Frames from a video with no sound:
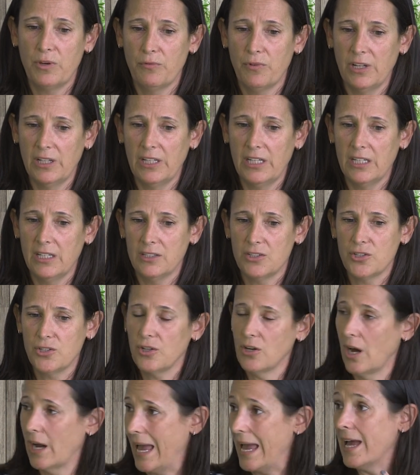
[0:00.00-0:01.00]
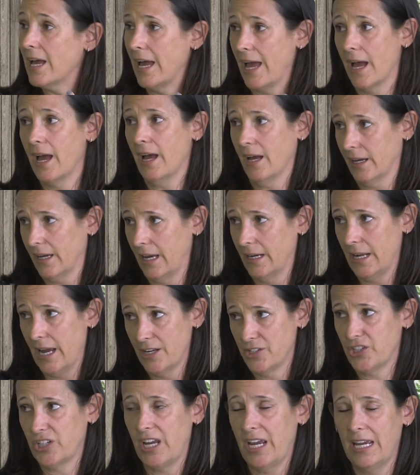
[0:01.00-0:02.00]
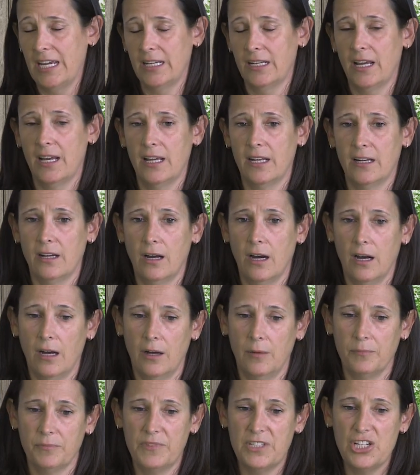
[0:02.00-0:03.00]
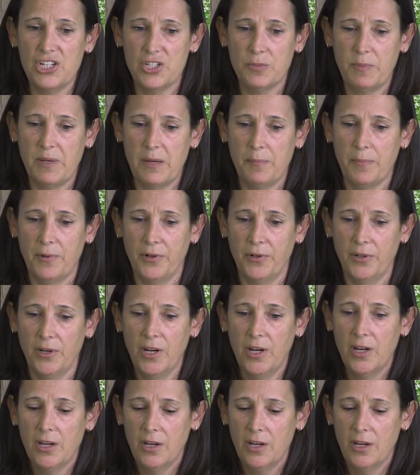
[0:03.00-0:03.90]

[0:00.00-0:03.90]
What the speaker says: really, again, educate and teach people